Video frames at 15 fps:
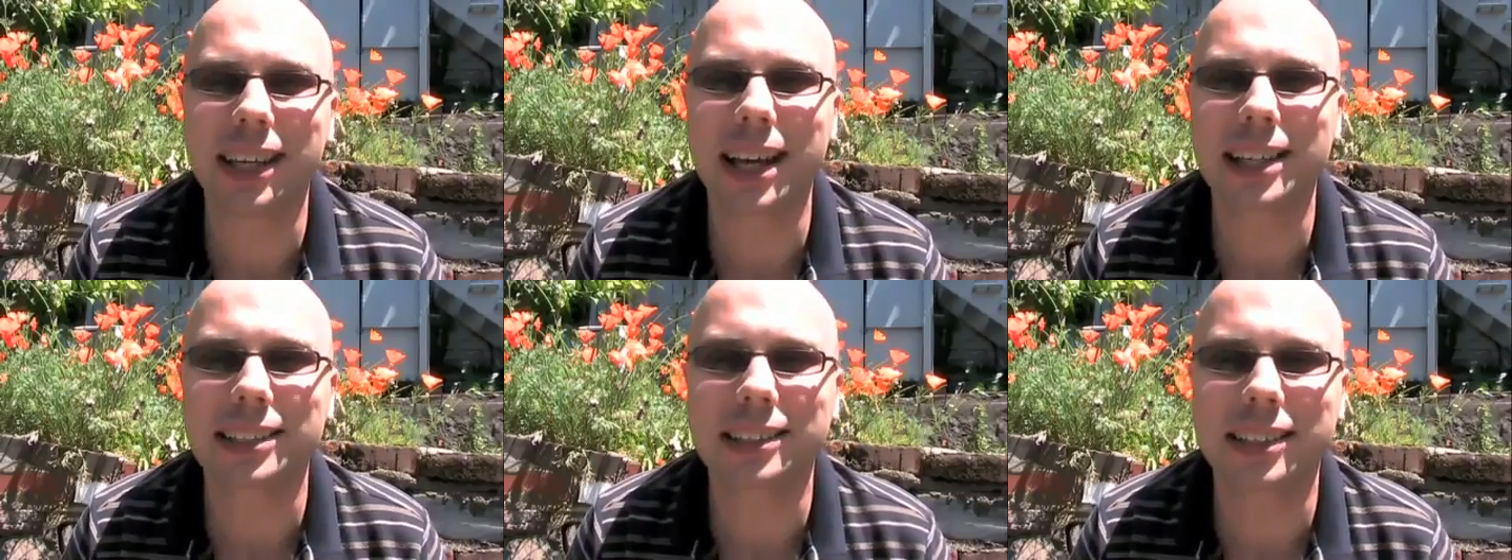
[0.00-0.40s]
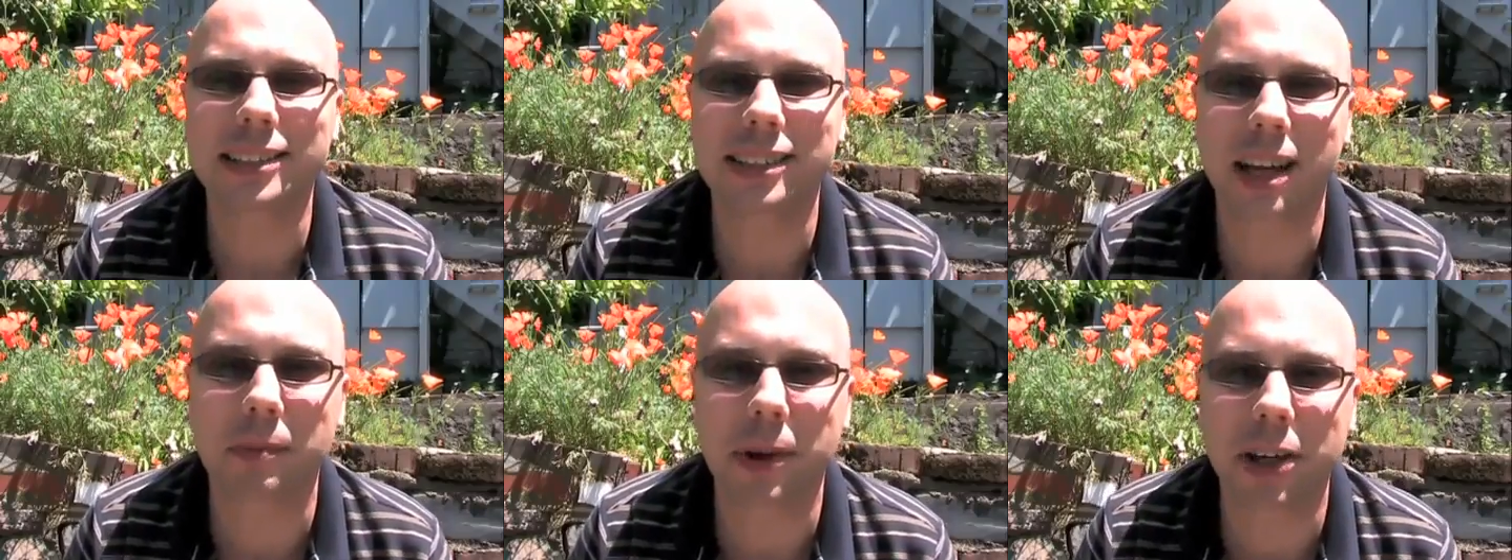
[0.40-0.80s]
actually.
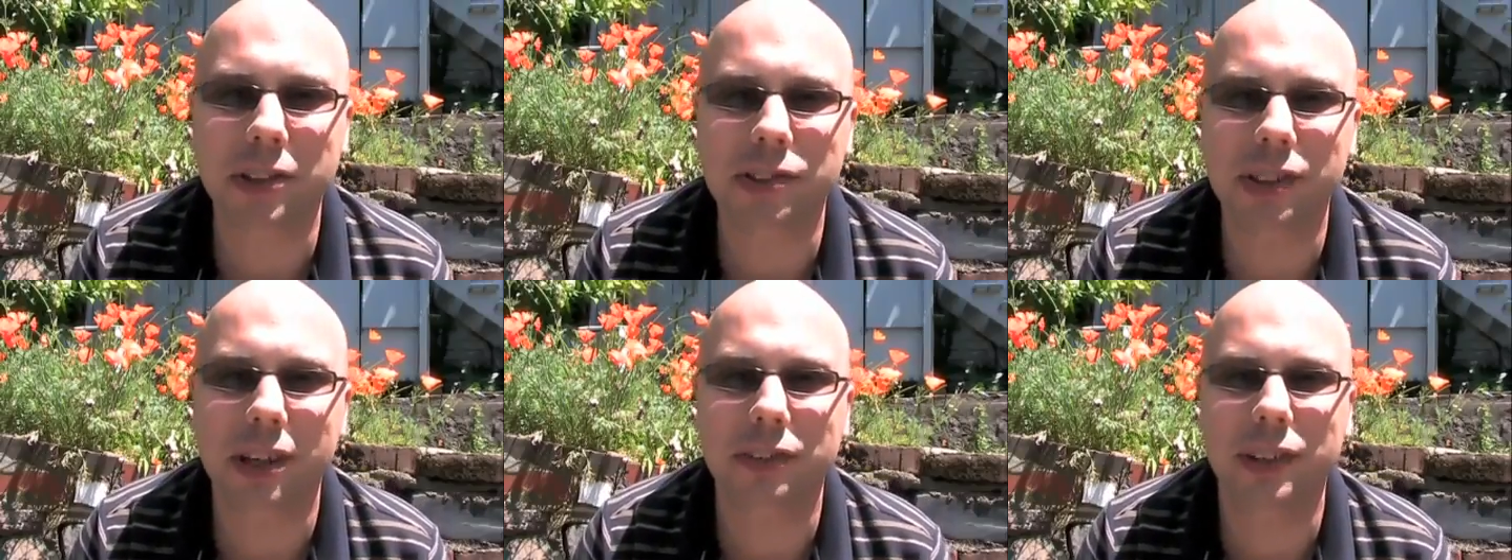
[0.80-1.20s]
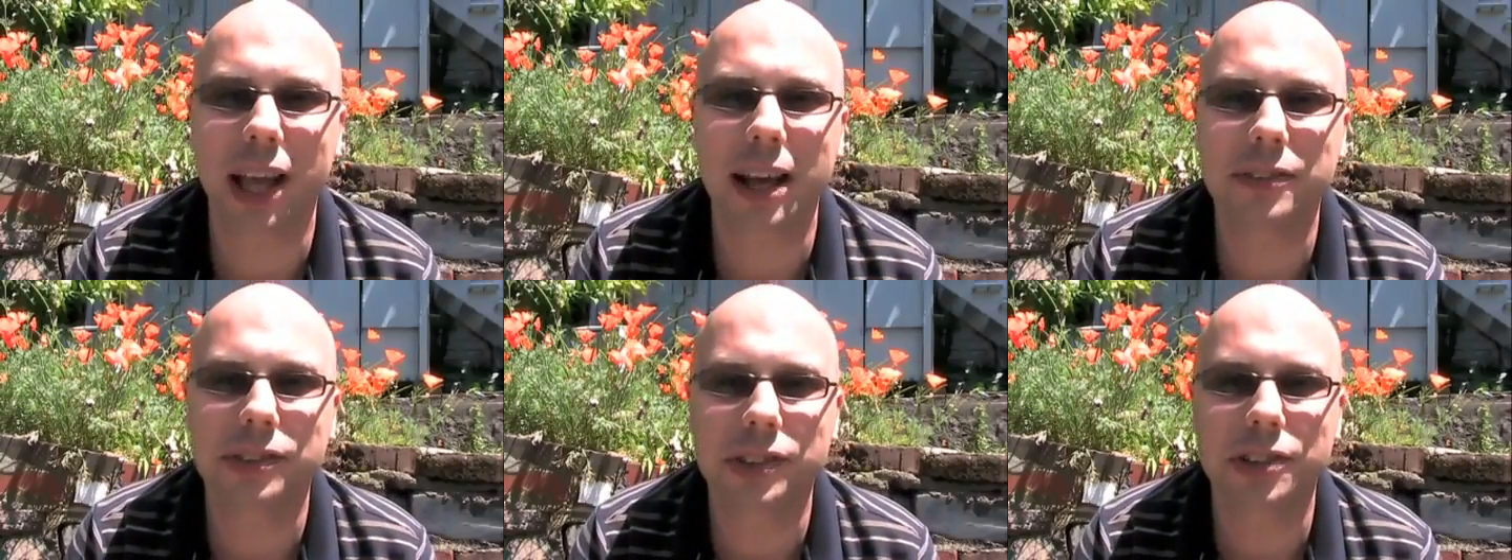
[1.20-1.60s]
It's got Microsoft
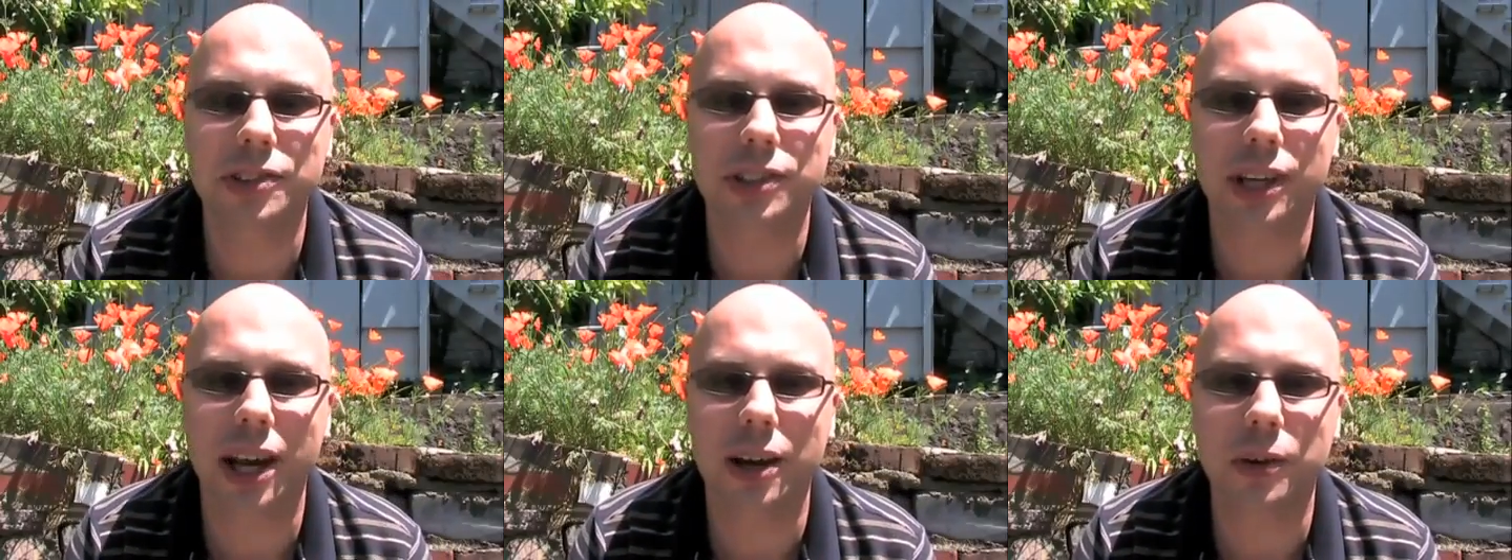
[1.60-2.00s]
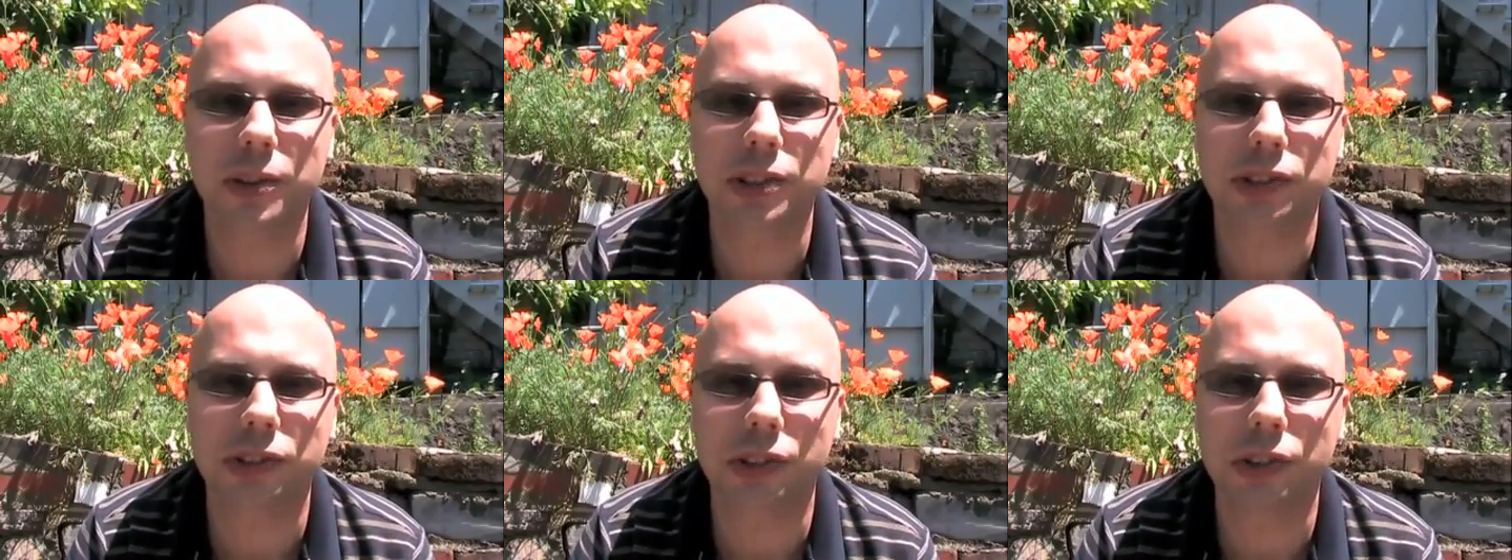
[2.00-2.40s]
Live Search now,
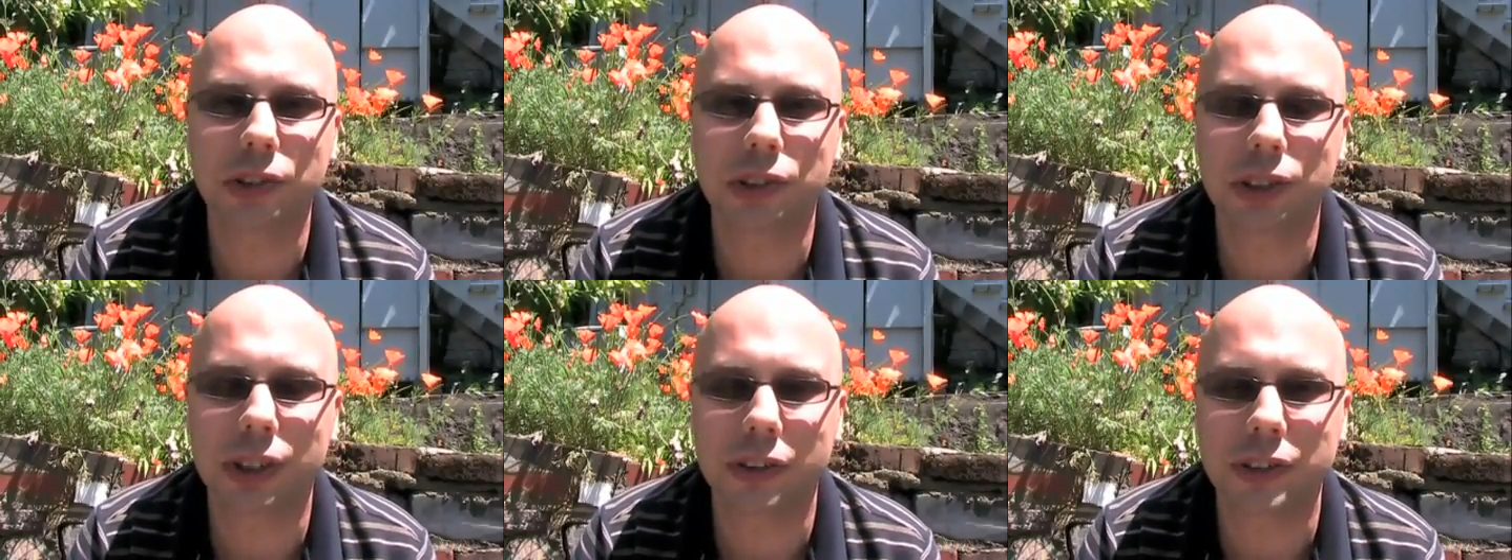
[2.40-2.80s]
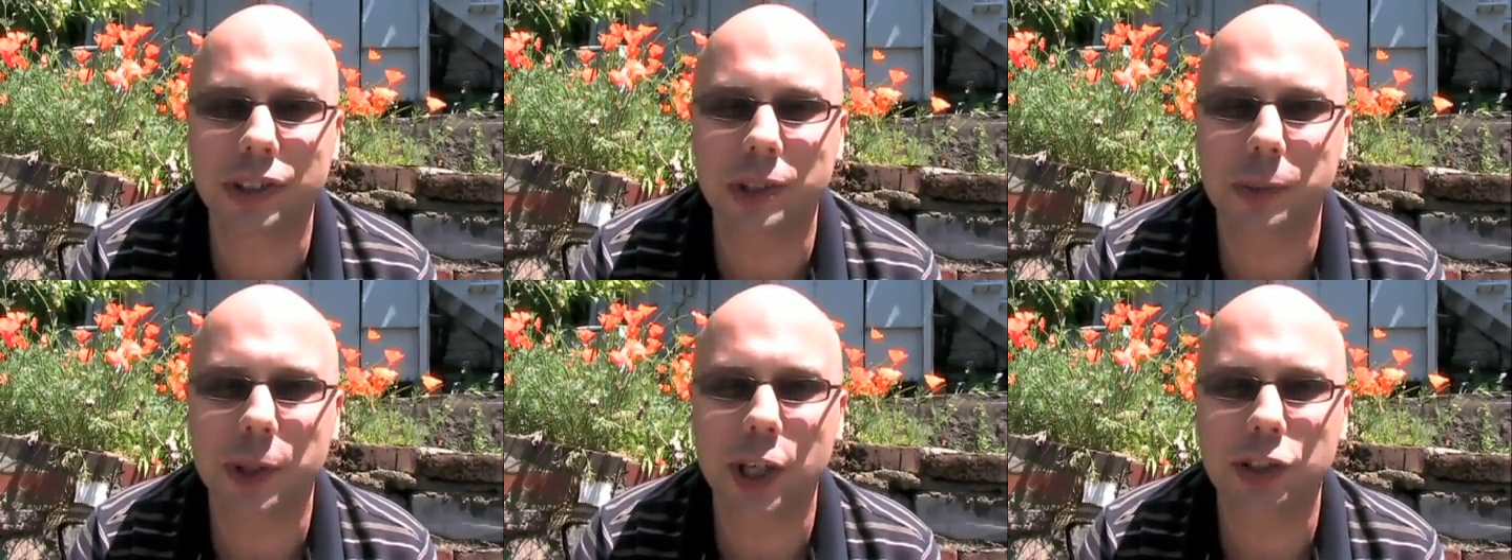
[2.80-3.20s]
which is cool, and the
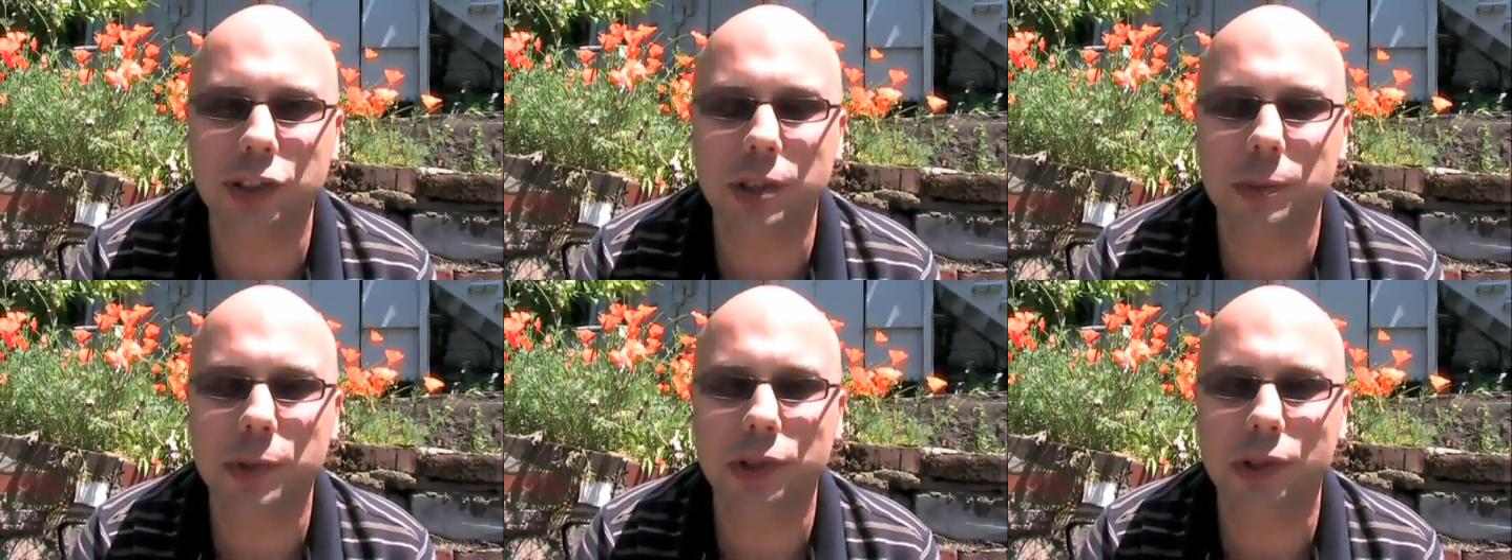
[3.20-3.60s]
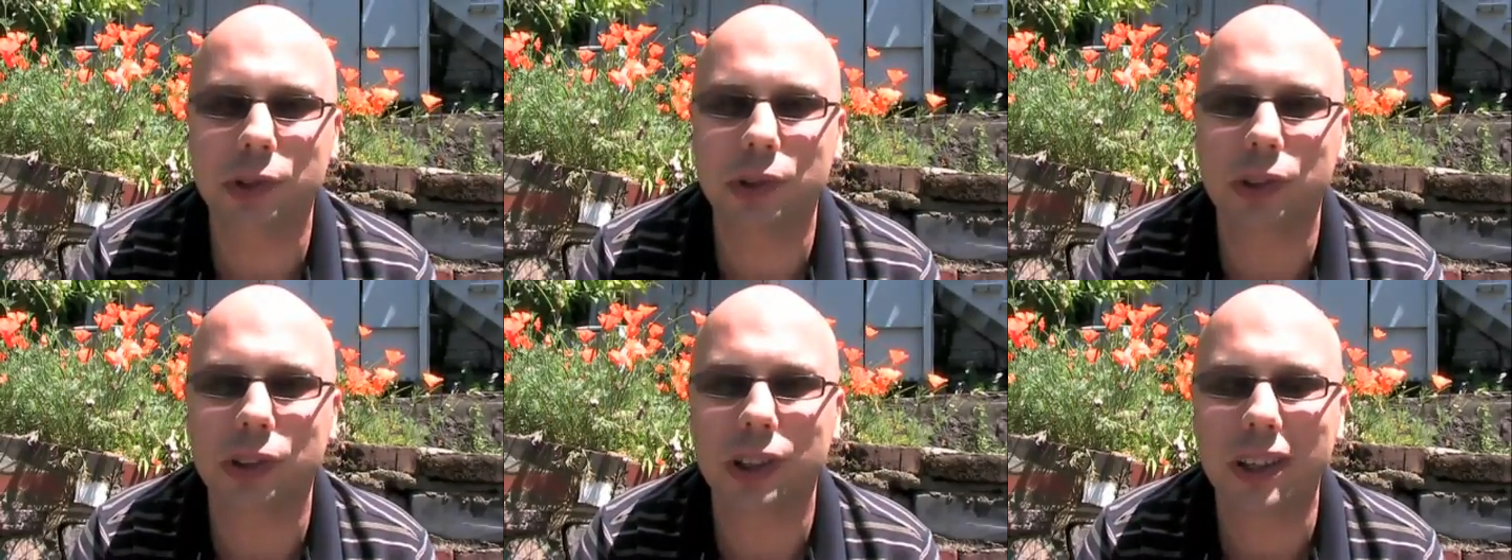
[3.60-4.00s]
GPS chip is
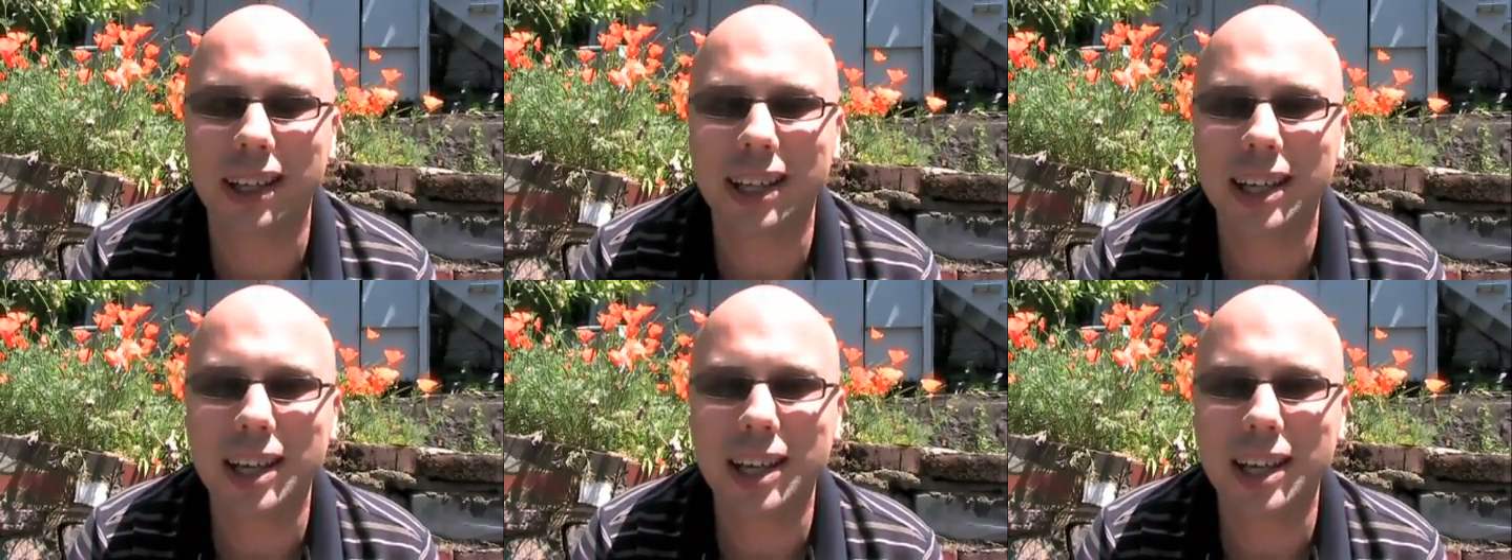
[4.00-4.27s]
cool,